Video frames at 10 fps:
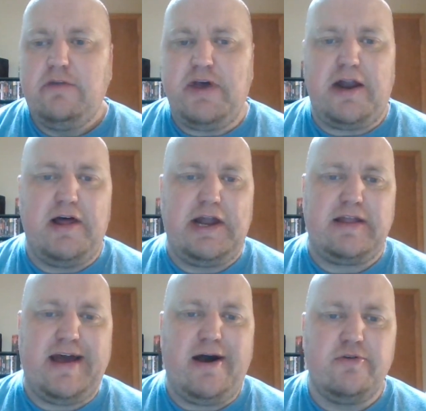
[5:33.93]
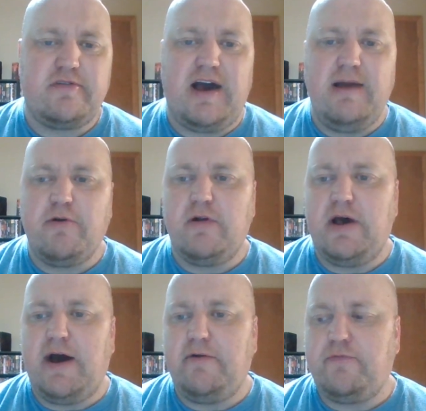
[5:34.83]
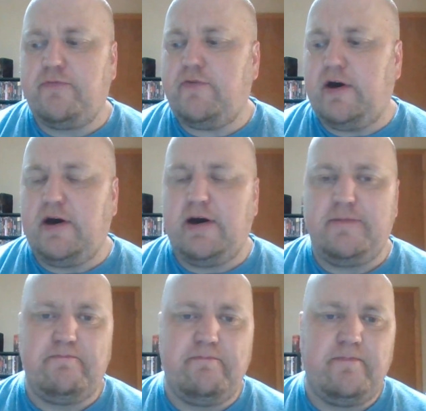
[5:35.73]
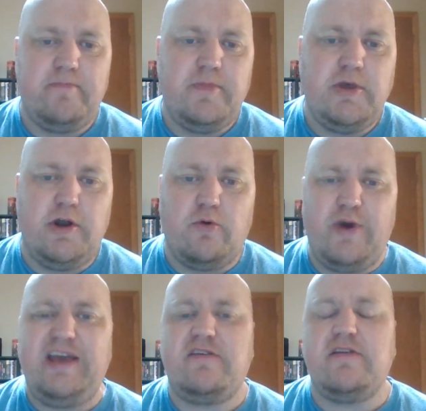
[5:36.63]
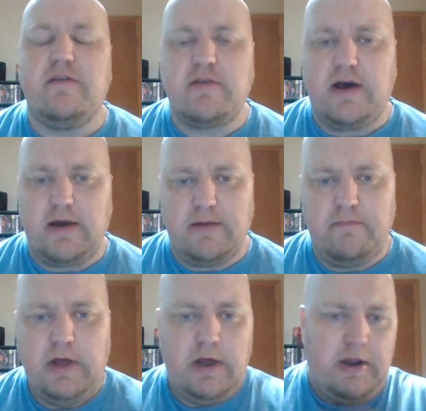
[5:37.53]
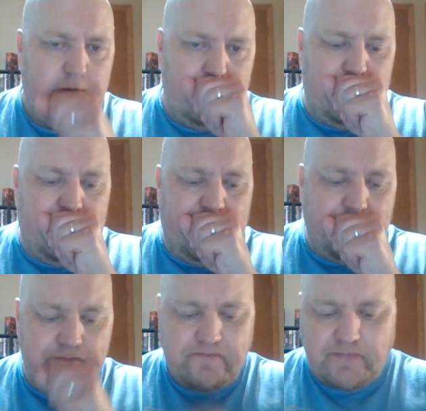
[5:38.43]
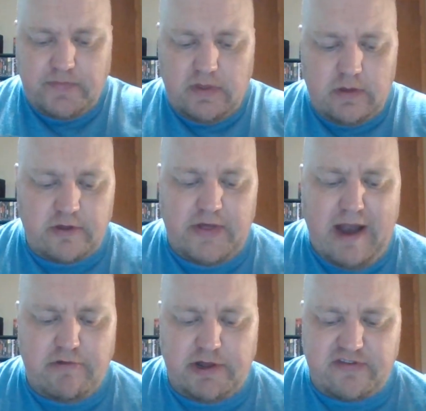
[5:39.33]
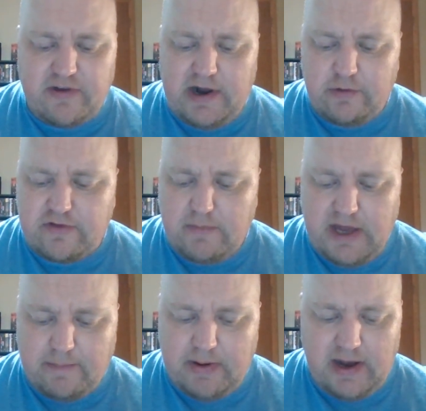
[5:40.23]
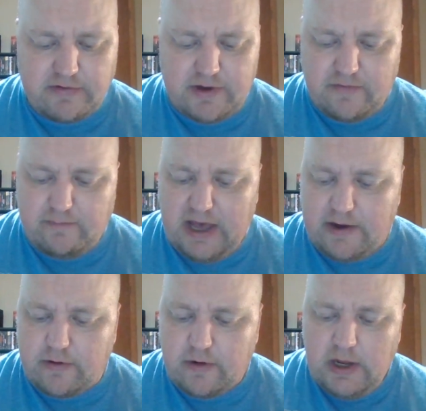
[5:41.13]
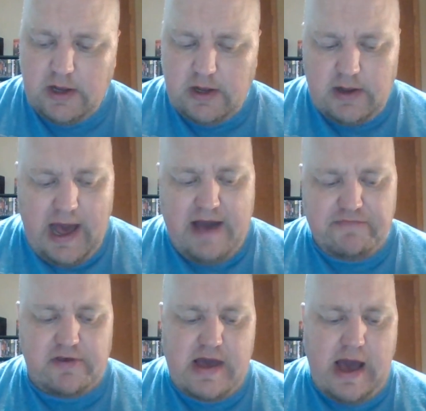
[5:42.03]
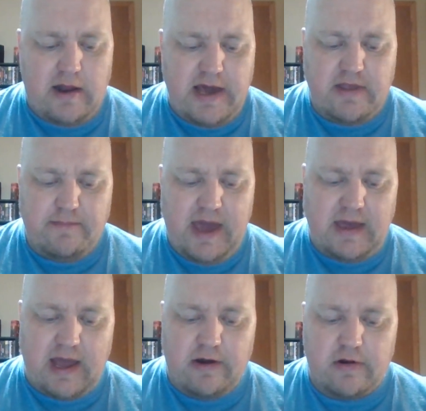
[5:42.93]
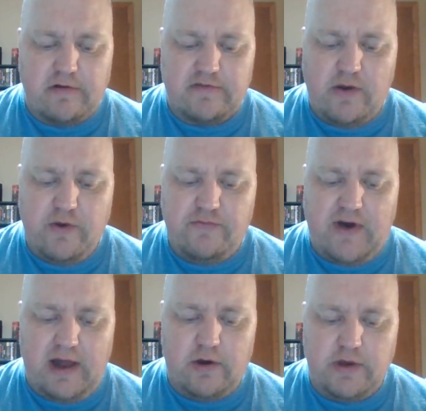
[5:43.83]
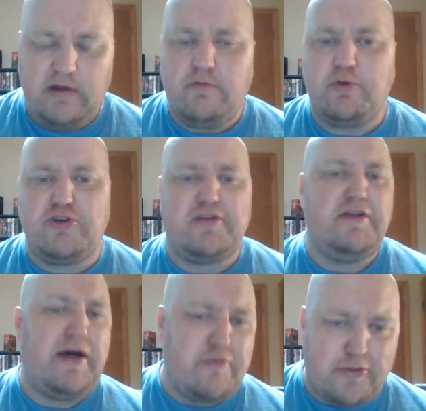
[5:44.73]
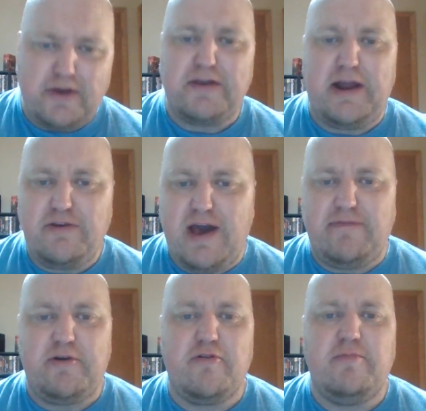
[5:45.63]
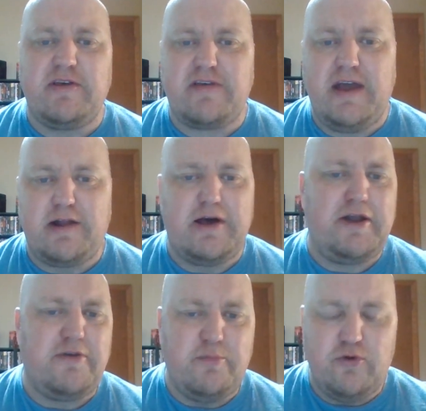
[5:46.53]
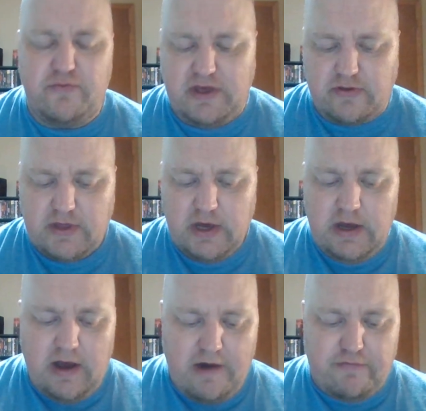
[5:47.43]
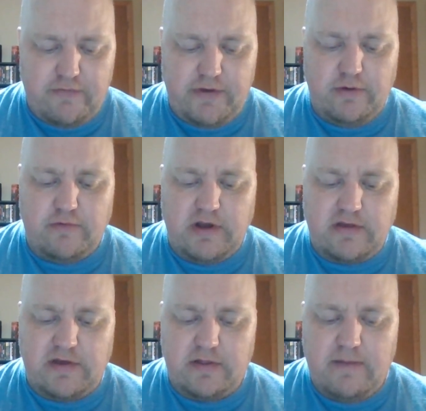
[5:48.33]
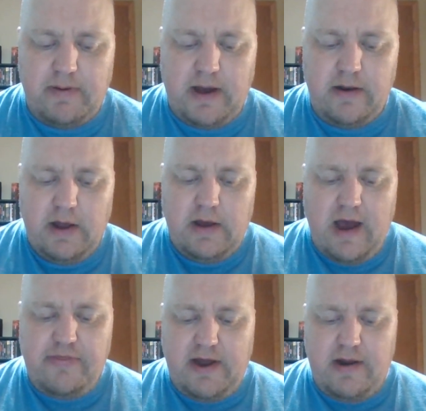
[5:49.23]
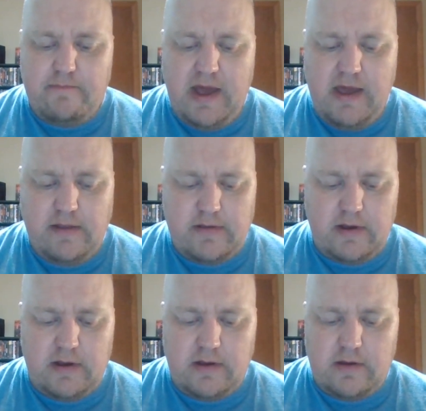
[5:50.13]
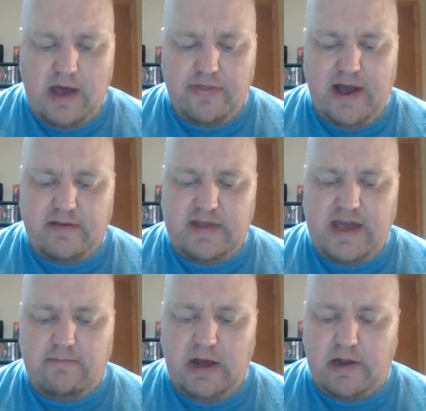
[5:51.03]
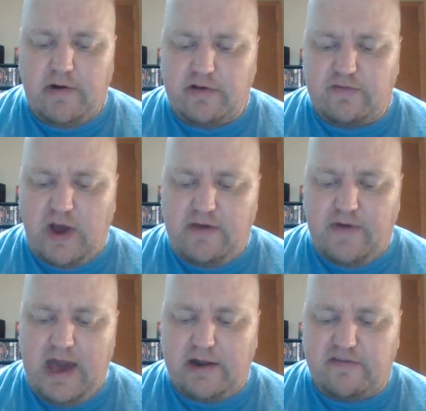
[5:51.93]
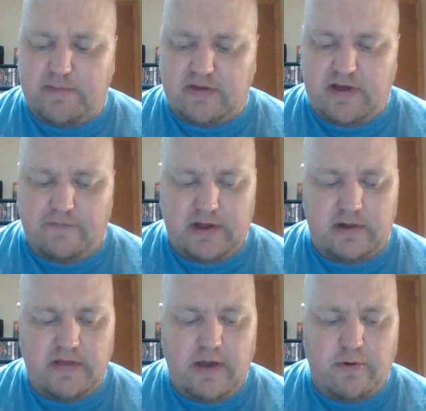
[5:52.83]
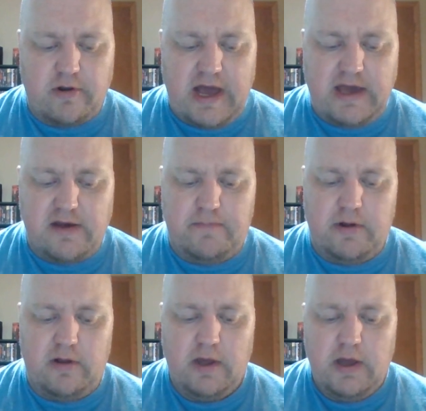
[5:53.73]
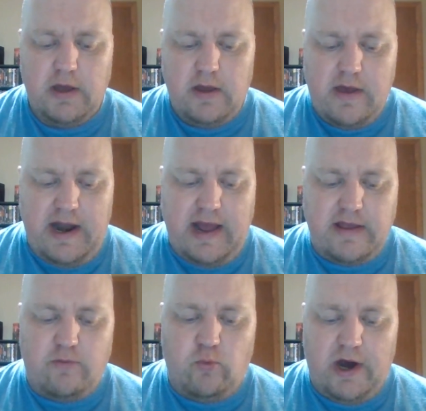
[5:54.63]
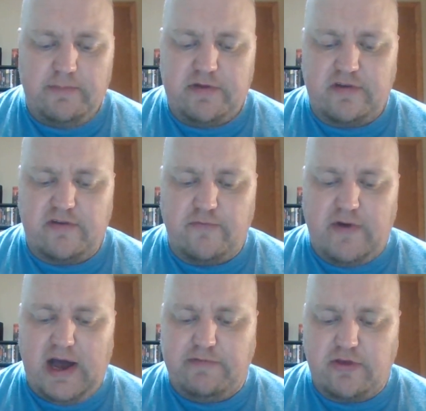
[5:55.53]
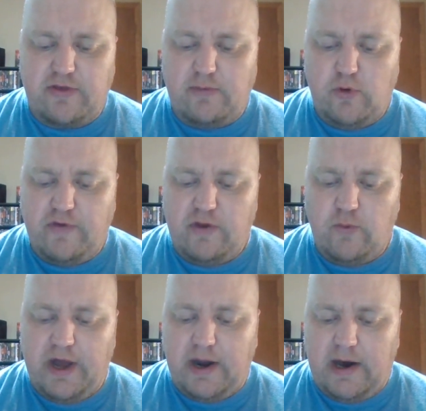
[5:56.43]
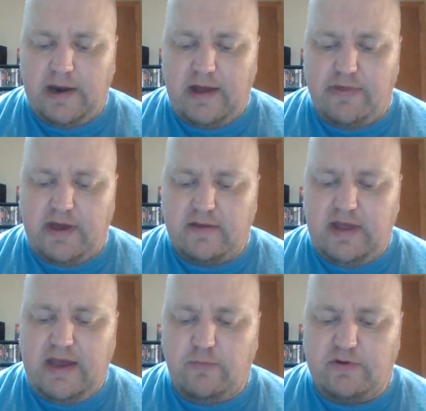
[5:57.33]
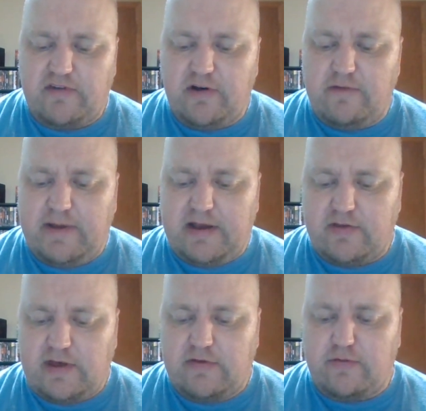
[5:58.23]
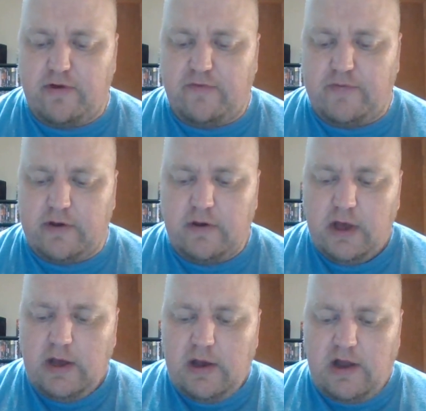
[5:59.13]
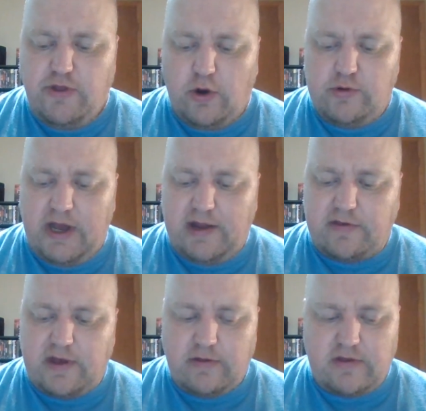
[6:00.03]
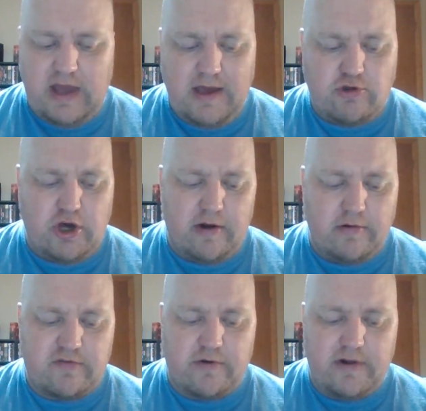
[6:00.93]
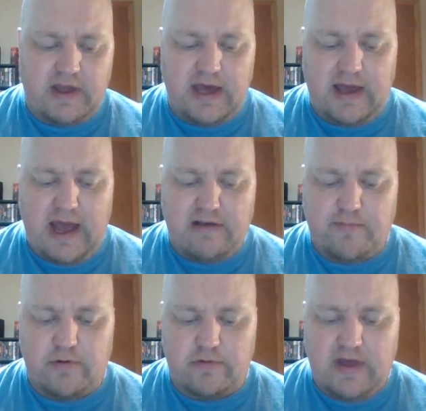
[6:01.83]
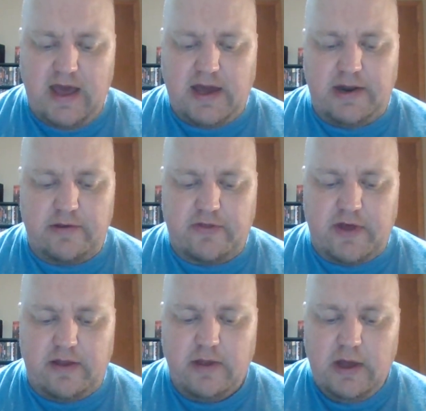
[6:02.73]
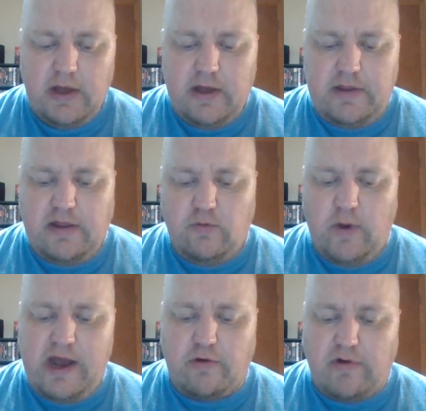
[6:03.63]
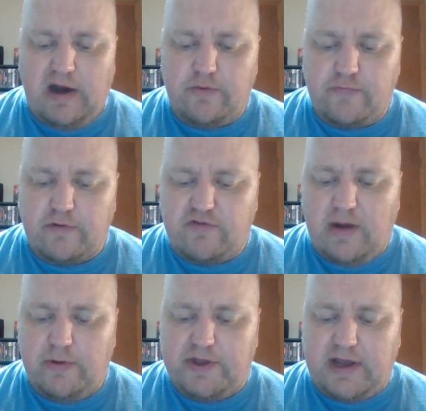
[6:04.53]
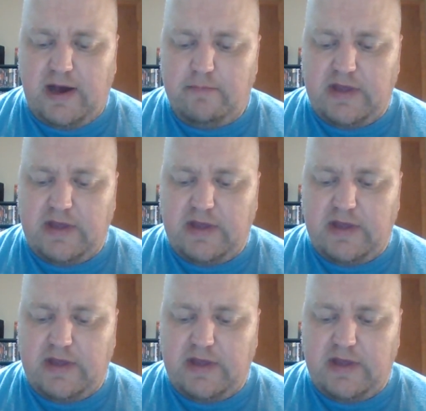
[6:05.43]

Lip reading: downtime or a lot of wasted time. So that really stood out to me in a positive manner. I have to say, I like the main characters that we follow here, which is another thing that you haven't heard me say in a lot of the movies I've reviewed recently. But I thought I thought Dean Miller and his wife Anna specifically, they were likable. And I did want him to survive as the movie went on. I think Dean was good because he's sort of a no-nonsense, take-charge sort of kick-ass protagonist that didn't wait around for trouble to come